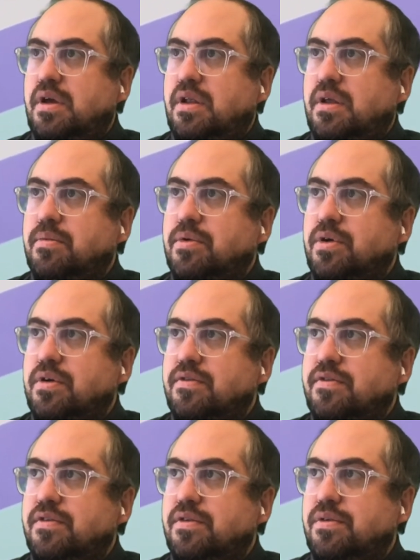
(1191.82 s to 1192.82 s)
And I'm going
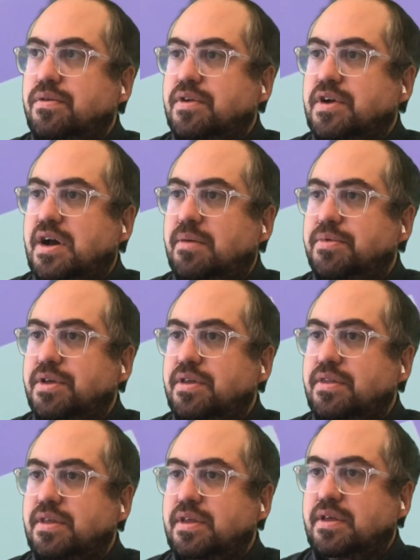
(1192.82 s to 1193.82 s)
to copy
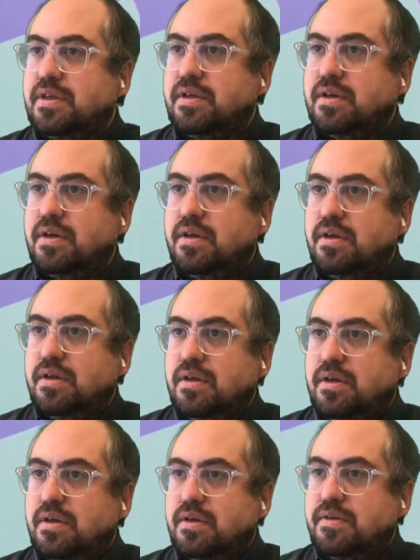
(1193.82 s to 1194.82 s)
the
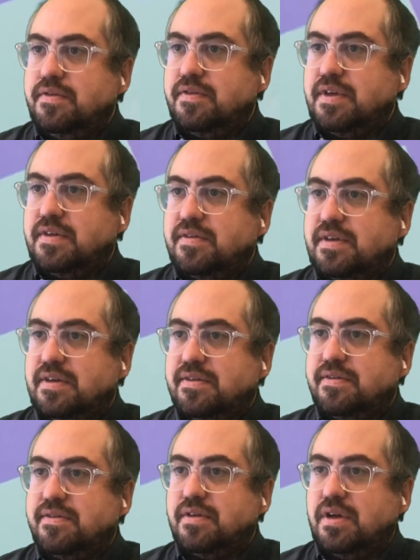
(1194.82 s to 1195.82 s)

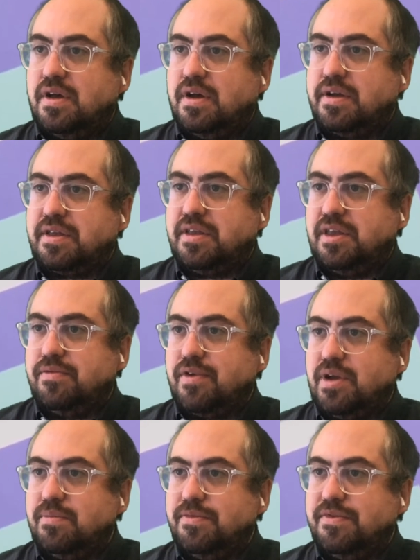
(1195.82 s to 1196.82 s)
CSS
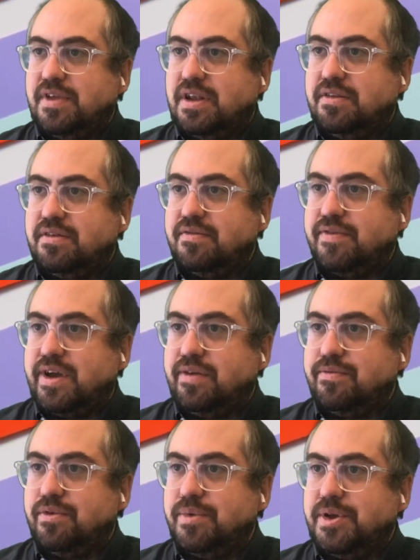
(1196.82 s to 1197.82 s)
keyframes that it defined
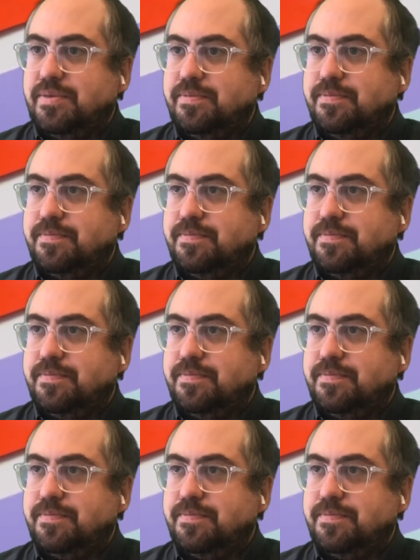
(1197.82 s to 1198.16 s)
for me.